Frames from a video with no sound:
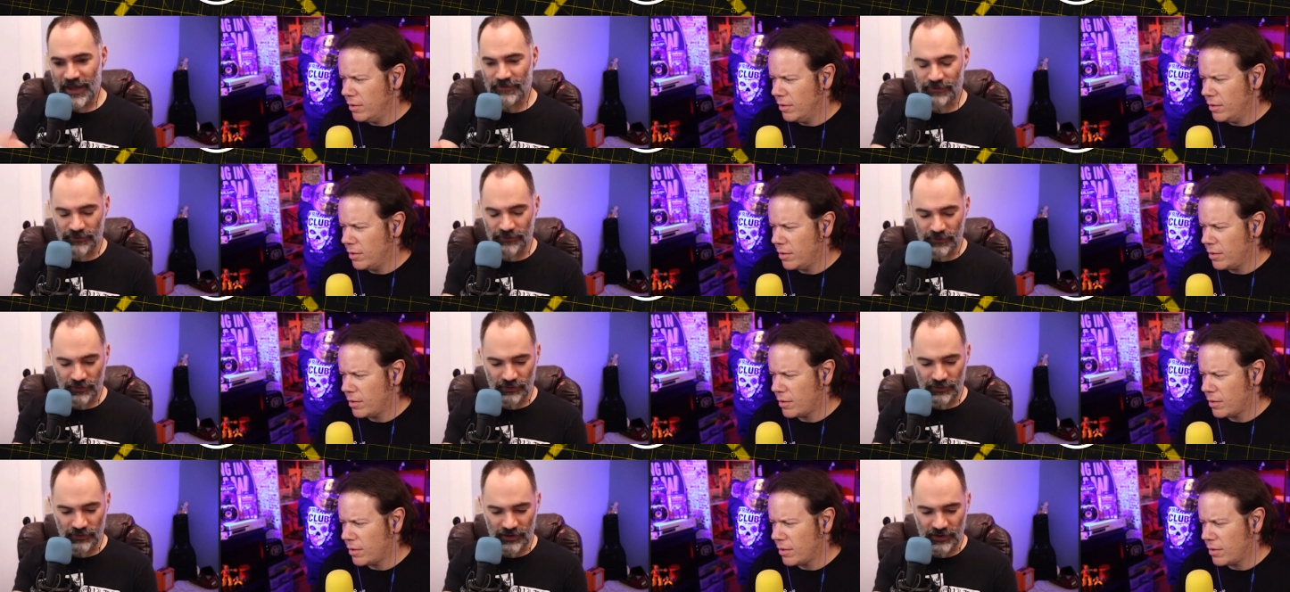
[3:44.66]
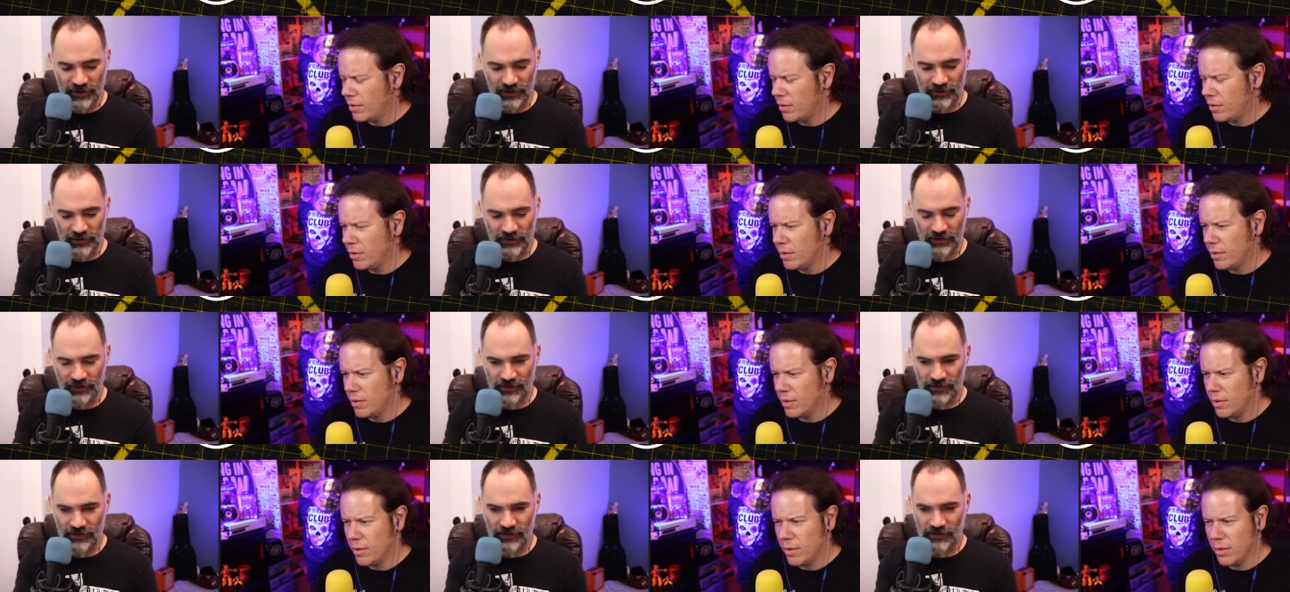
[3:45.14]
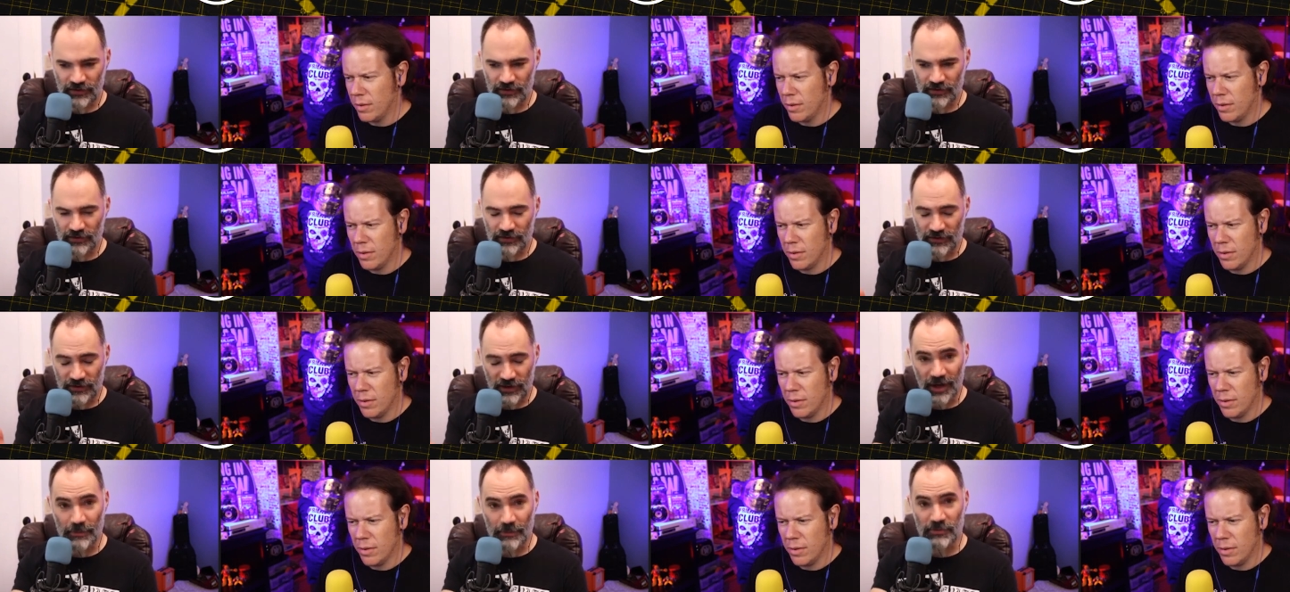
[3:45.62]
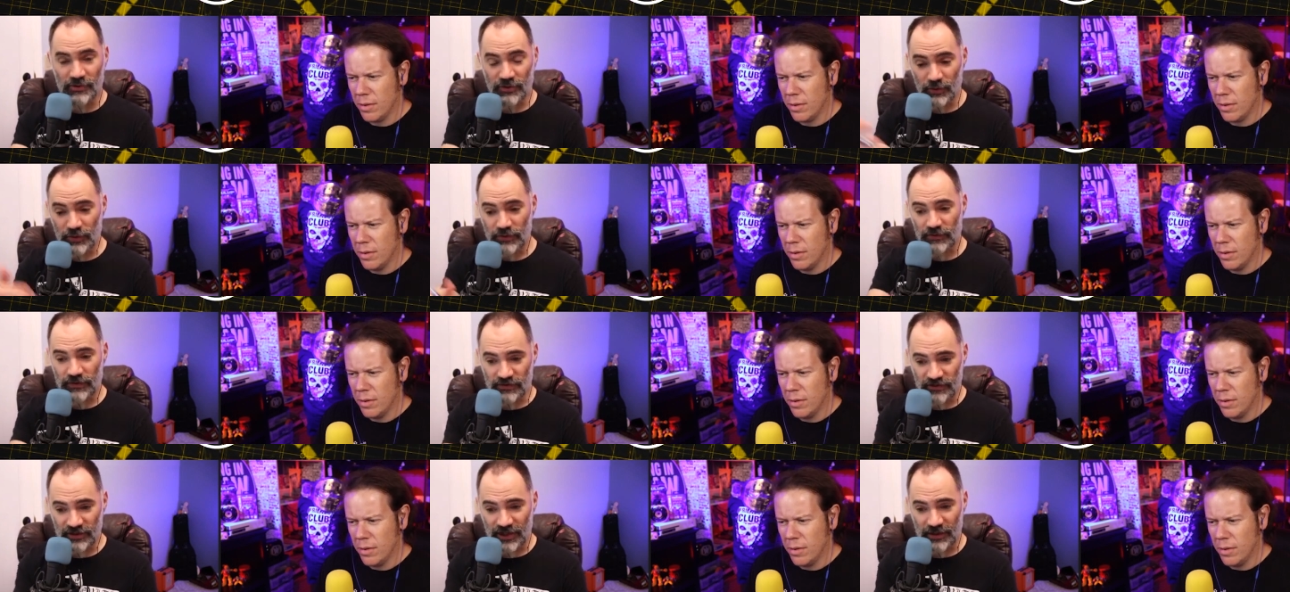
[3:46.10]
Speaker 1: at Full Gear, the
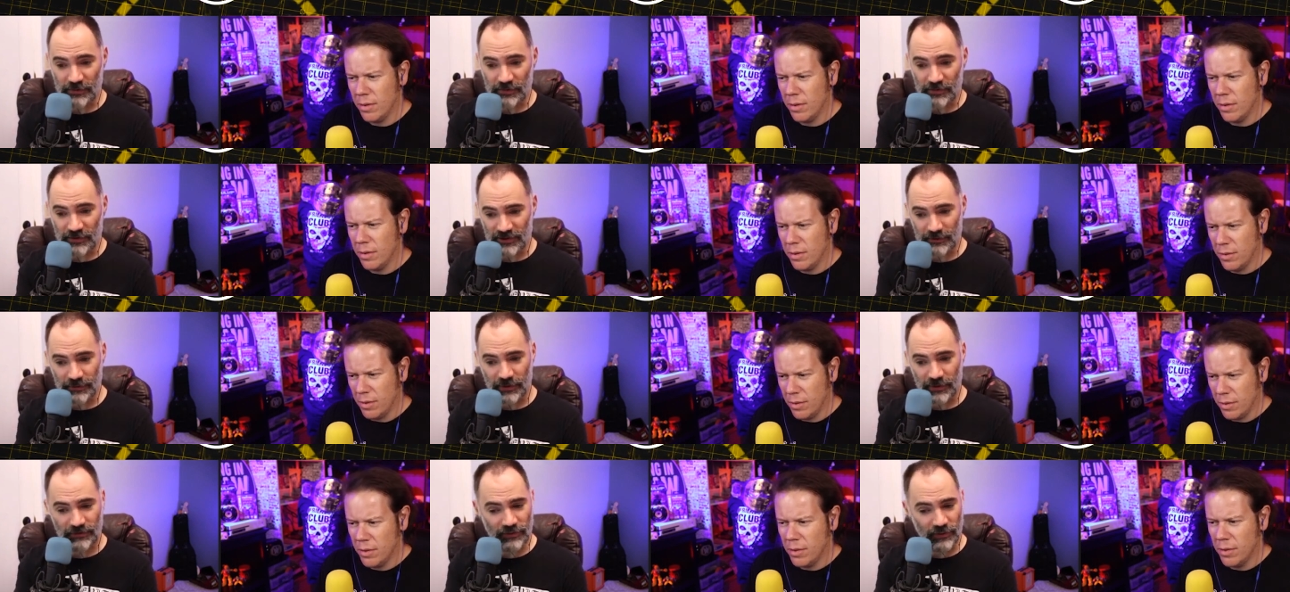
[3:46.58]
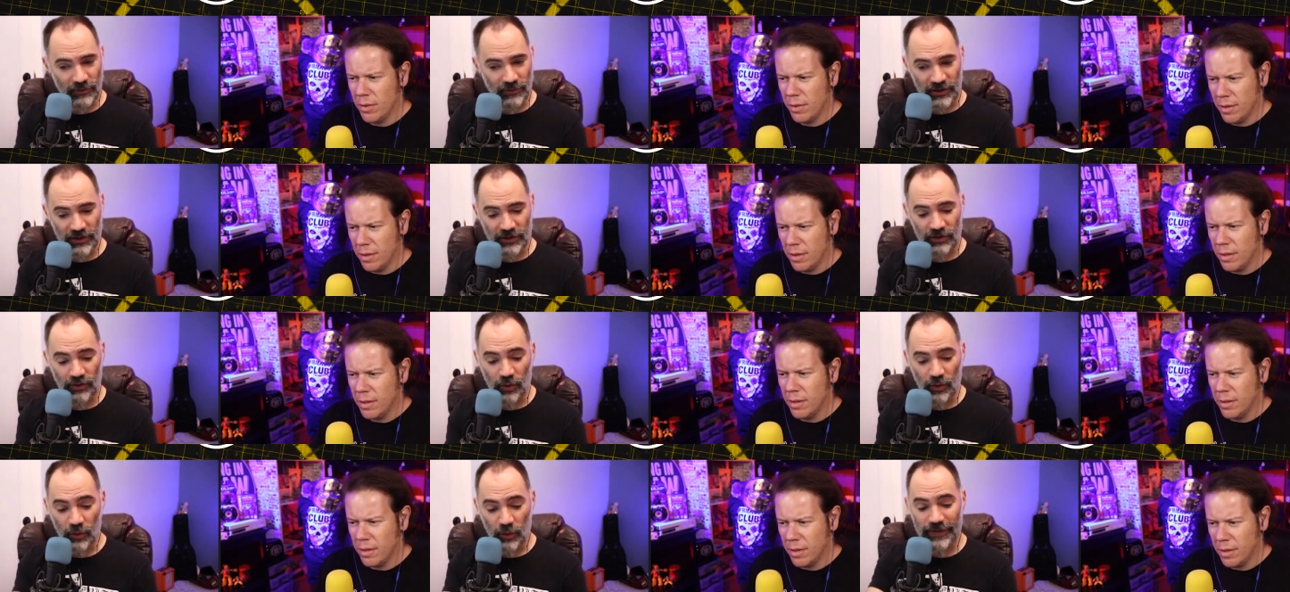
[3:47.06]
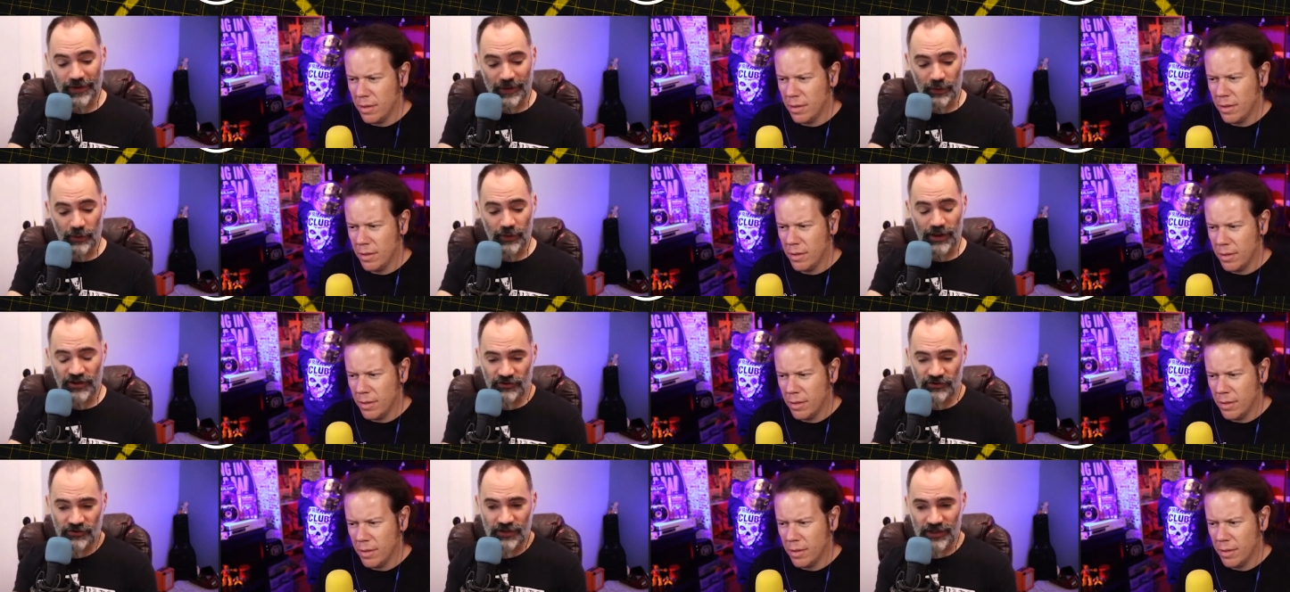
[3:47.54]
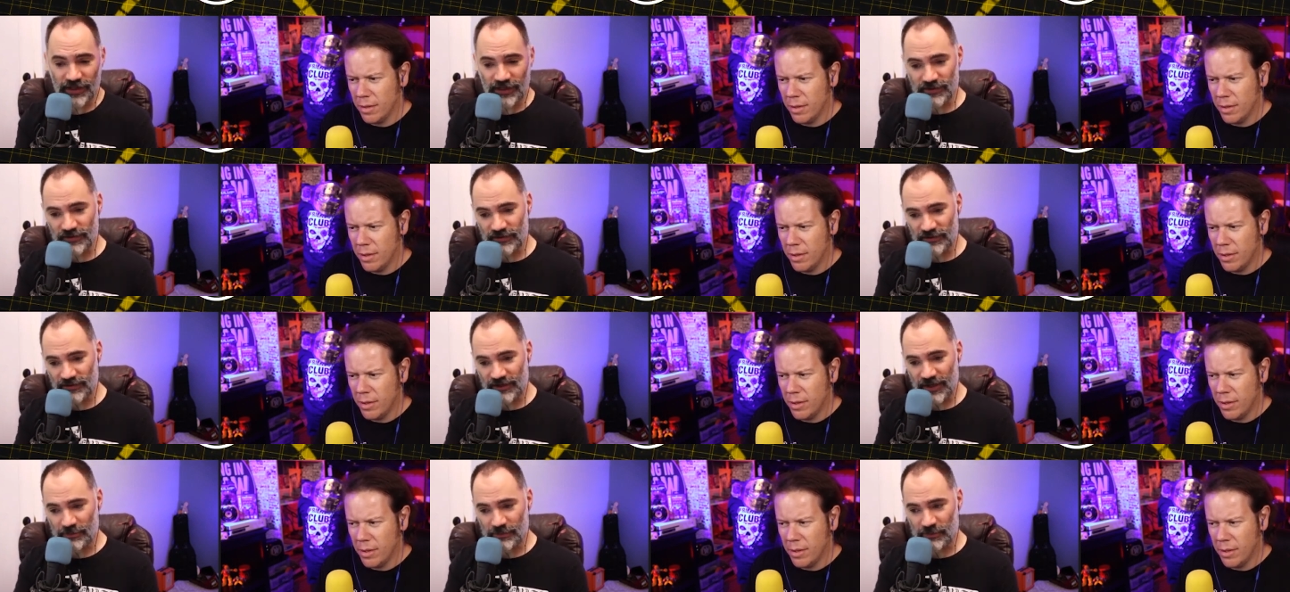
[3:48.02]
opportunity for the championship at Full Gear, or they will actually get
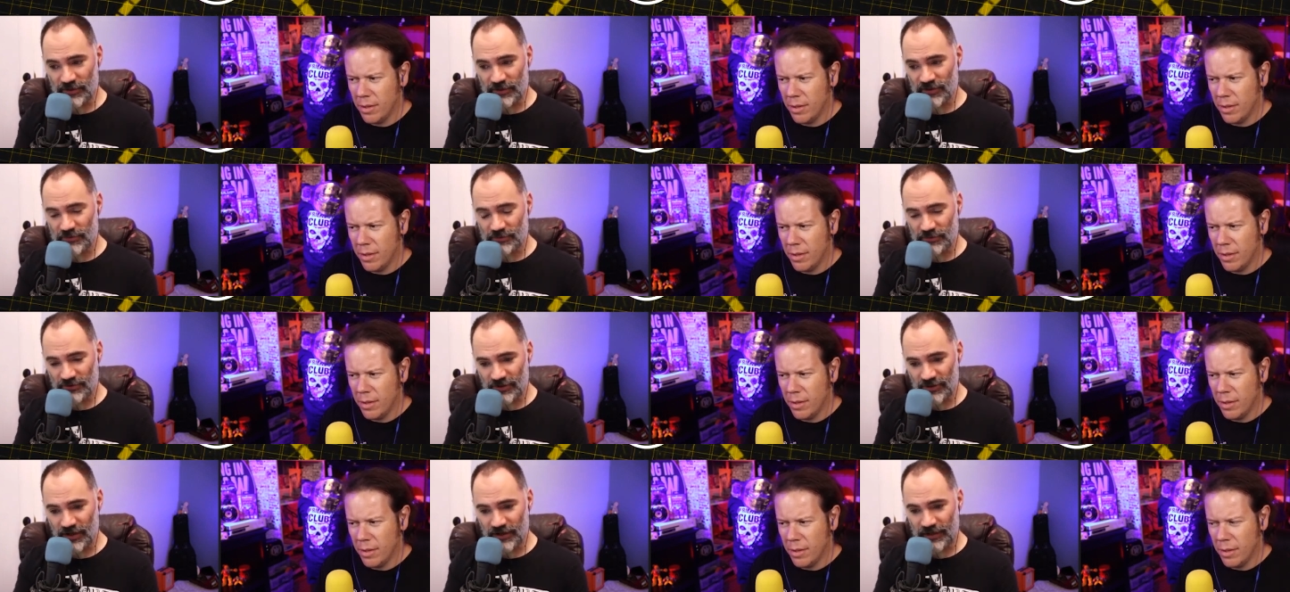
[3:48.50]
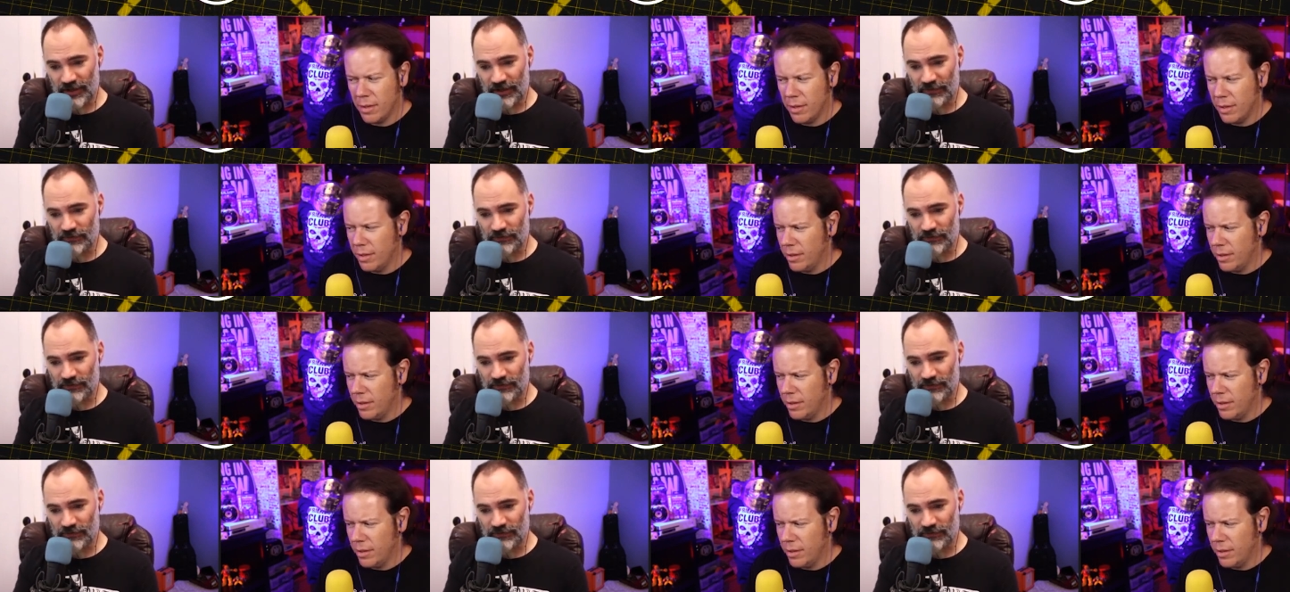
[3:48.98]
the championship shot